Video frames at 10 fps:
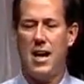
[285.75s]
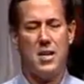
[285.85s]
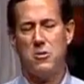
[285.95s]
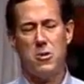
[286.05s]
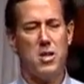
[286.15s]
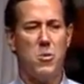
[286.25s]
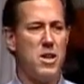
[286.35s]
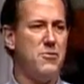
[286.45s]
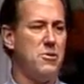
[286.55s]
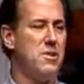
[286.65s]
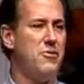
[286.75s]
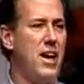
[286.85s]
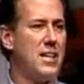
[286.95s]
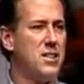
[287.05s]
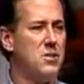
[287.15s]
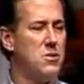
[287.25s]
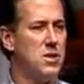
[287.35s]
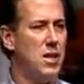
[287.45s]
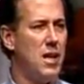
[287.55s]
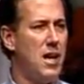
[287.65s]
I don't run away from the fact
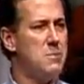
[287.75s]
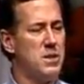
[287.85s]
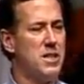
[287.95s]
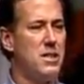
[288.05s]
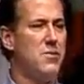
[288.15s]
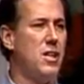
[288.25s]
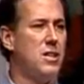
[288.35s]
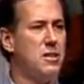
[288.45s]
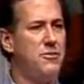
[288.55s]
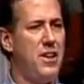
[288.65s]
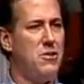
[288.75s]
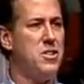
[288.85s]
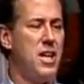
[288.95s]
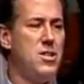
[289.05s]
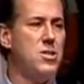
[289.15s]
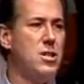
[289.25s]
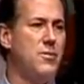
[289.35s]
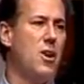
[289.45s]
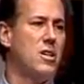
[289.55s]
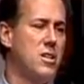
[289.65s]
that I believe that at the foundation
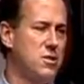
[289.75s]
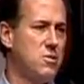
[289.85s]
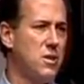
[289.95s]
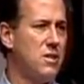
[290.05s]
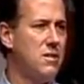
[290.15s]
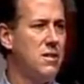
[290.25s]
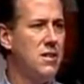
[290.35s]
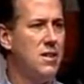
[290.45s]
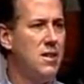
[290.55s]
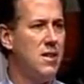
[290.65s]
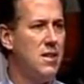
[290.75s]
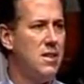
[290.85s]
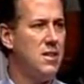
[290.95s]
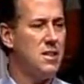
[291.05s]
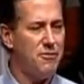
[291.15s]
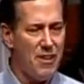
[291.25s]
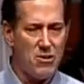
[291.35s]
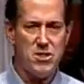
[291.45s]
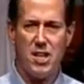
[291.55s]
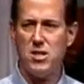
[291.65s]
of our country,
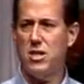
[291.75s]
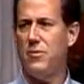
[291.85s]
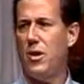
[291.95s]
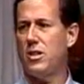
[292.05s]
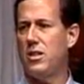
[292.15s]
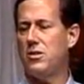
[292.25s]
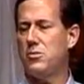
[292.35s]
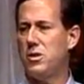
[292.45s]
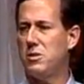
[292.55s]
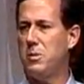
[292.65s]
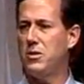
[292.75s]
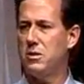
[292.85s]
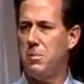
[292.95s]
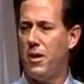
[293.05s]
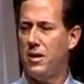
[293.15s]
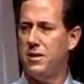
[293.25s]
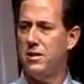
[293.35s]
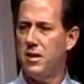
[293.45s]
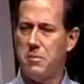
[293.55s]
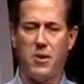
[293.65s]
is built upon
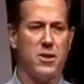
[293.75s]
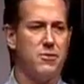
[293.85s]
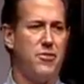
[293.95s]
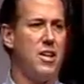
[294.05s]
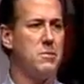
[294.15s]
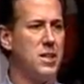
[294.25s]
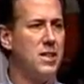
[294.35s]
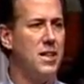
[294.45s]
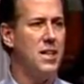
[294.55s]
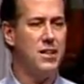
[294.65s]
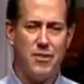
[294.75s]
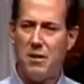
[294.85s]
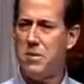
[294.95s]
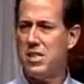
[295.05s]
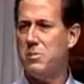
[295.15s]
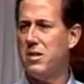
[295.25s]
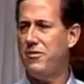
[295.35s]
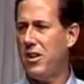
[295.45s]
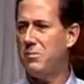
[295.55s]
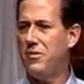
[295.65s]
the American family. And if that makes me the
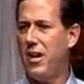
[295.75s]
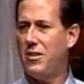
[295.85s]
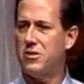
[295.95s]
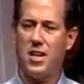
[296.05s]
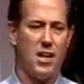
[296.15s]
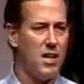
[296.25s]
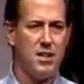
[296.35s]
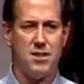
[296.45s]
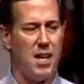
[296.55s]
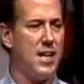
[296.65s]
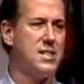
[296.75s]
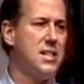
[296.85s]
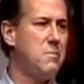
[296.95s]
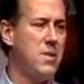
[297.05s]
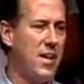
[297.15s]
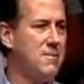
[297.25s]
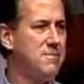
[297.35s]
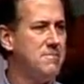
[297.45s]
family values candidate, then I accept that.